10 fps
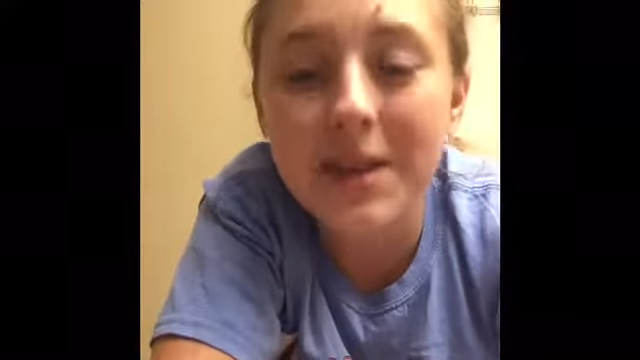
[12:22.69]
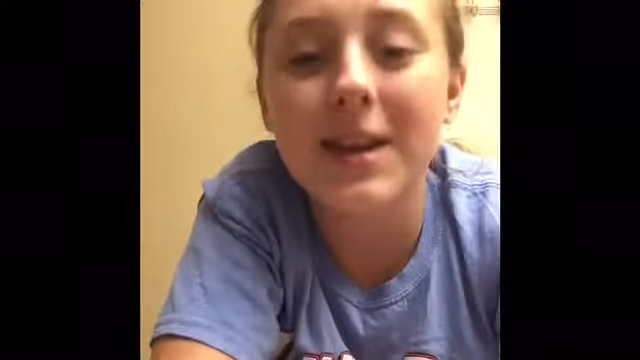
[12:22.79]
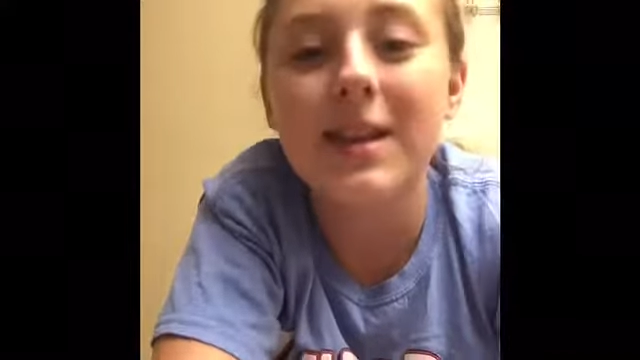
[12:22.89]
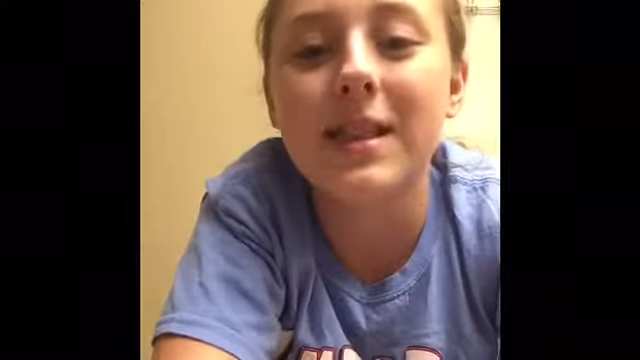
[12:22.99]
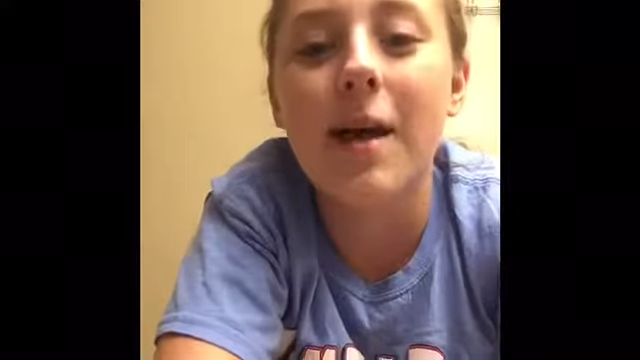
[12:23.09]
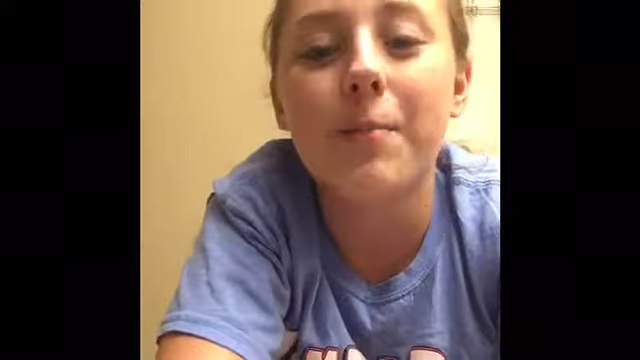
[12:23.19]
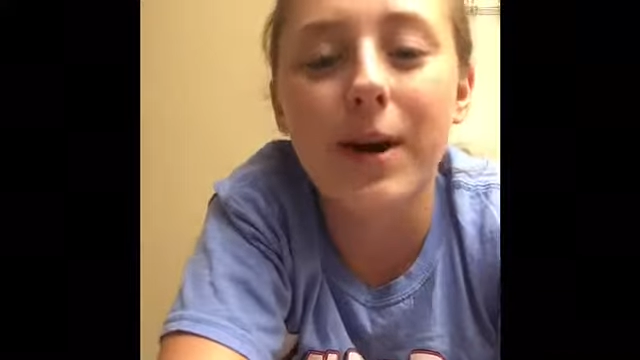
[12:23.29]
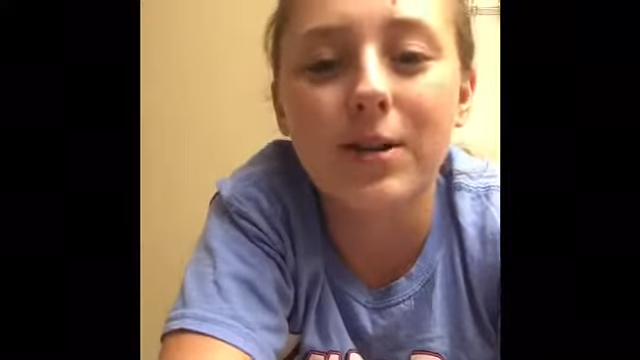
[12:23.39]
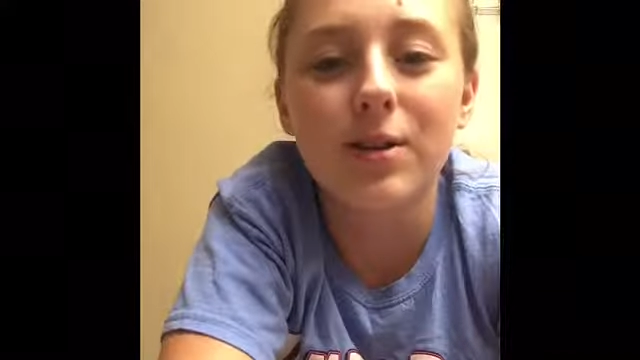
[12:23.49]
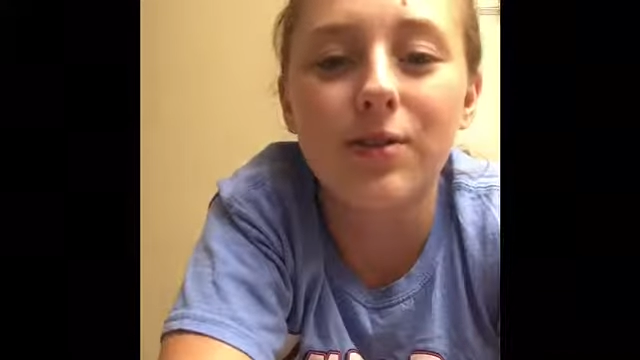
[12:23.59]
hit that
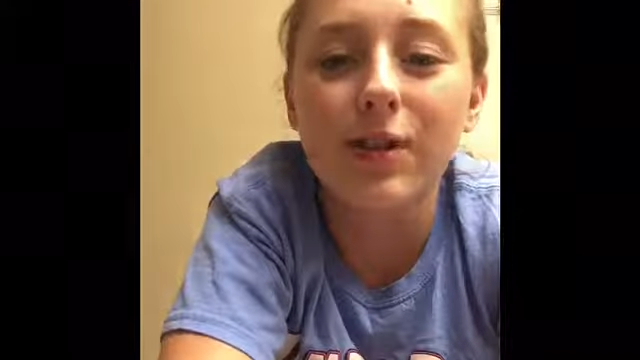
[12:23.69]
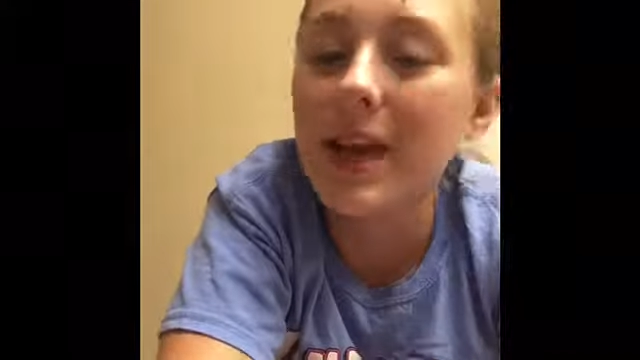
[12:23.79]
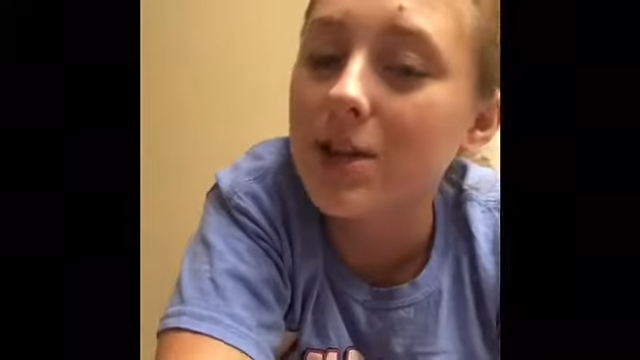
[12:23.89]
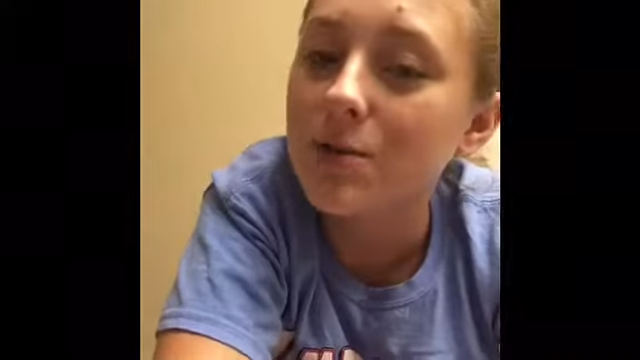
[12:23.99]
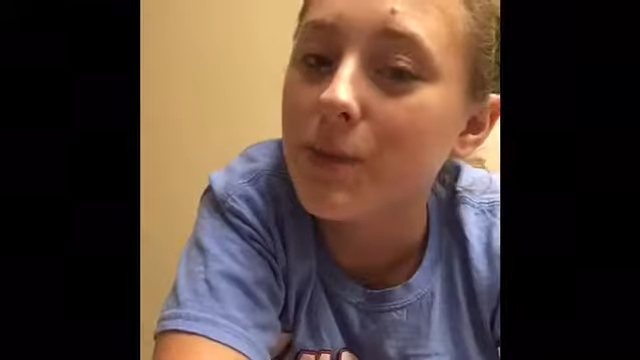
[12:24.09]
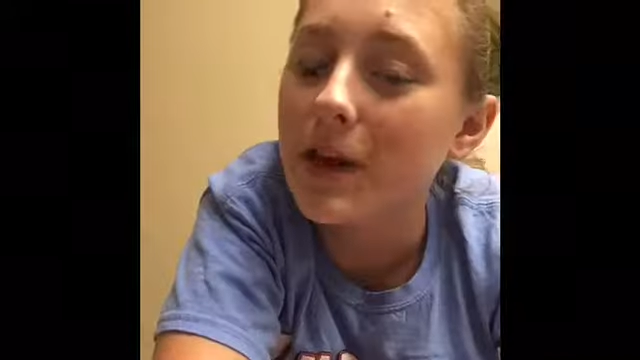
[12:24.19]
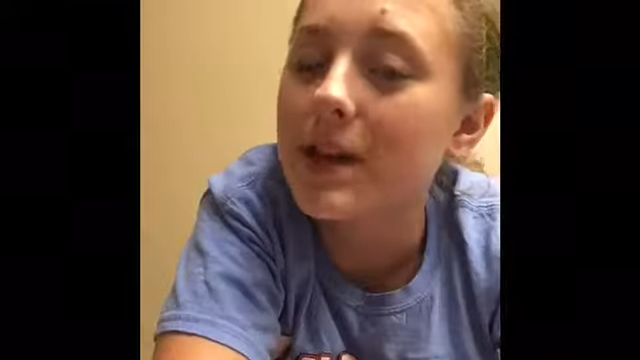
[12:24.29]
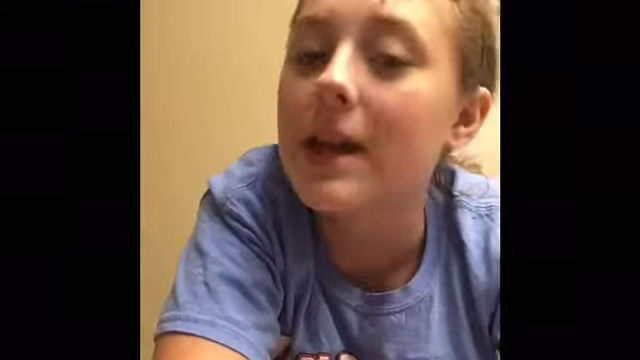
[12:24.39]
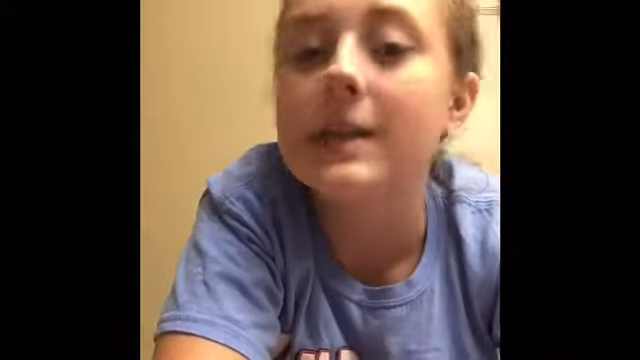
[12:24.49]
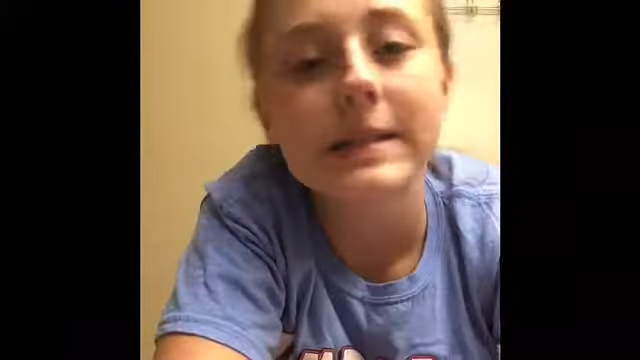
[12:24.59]
bell notification
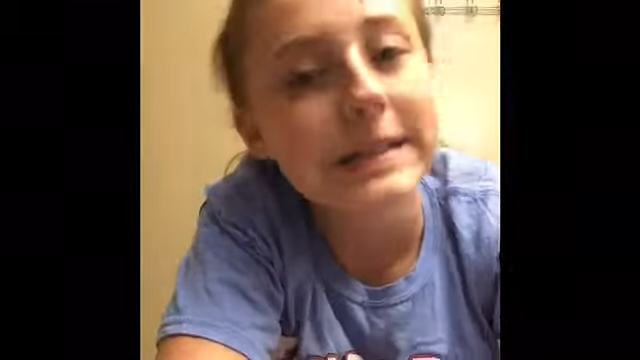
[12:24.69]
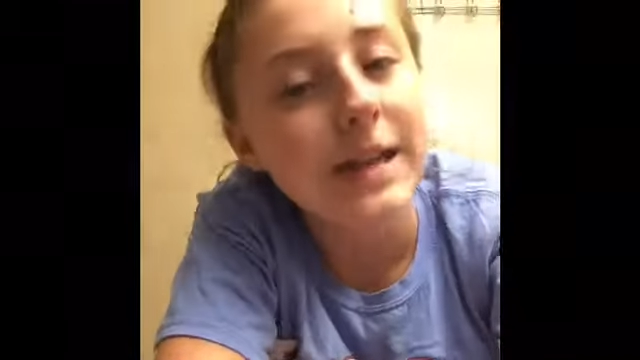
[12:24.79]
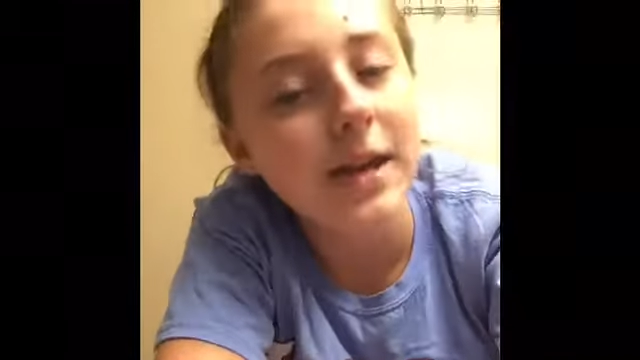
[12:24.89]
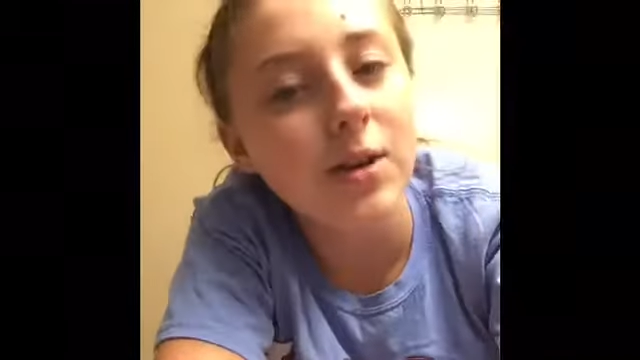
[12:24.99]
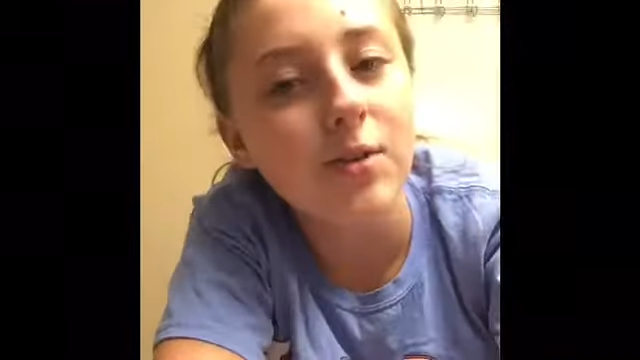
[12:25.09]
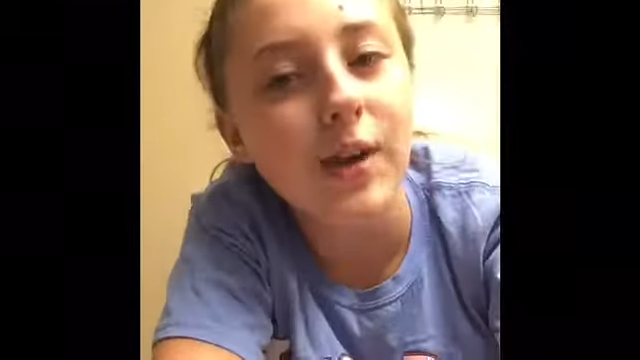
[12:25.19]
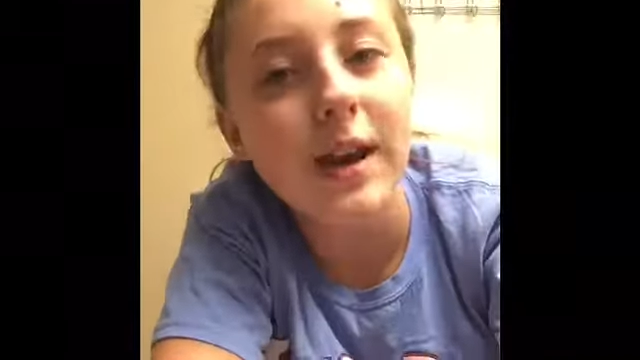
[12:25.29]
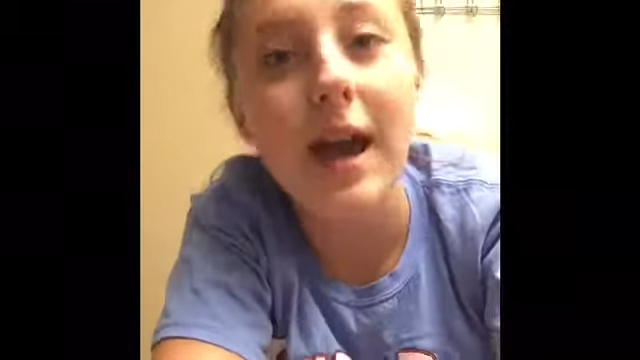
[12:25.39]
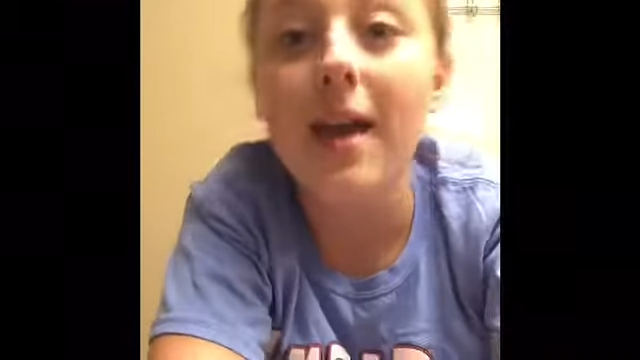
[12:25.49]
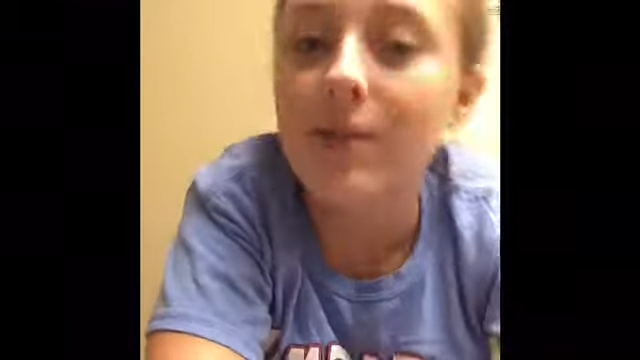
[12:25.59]
button to get
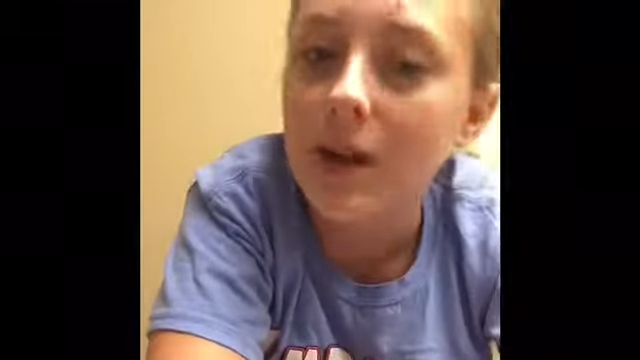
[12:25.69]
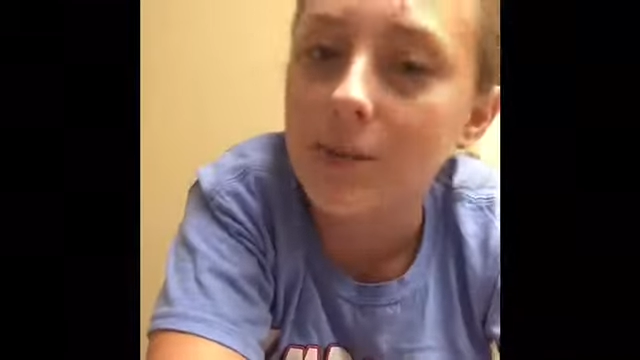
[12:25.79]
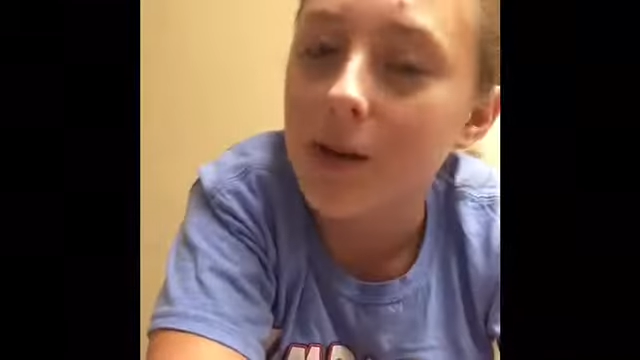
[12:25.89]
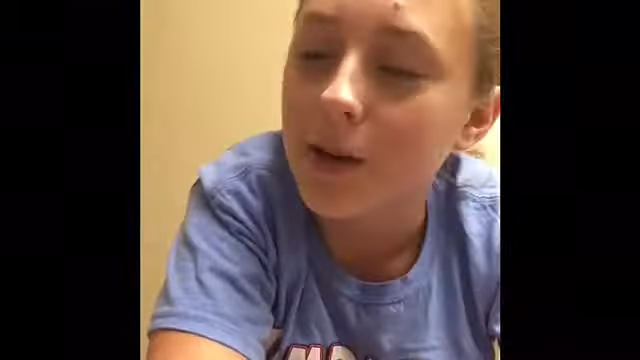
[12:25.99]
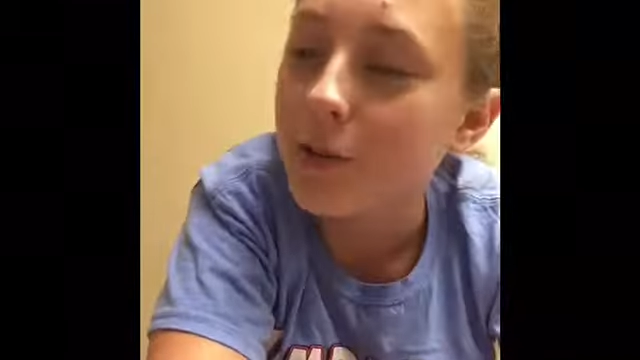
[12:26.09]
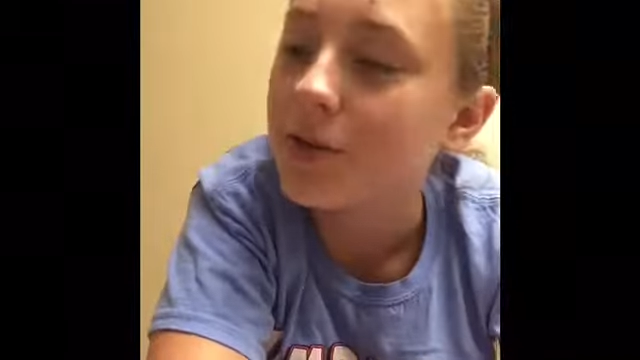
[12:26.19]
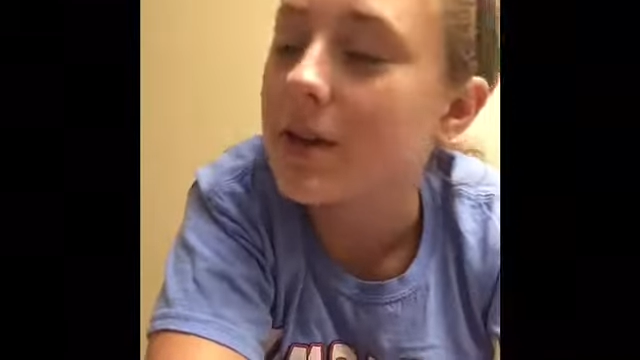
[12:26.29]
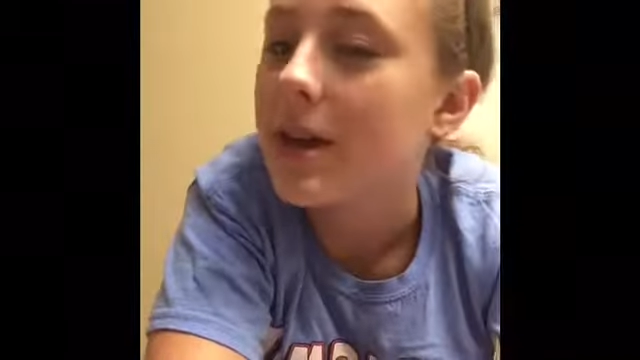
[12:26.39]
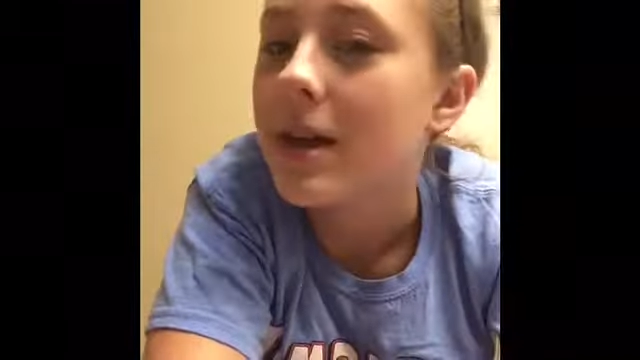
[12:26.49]
notified every time that I post.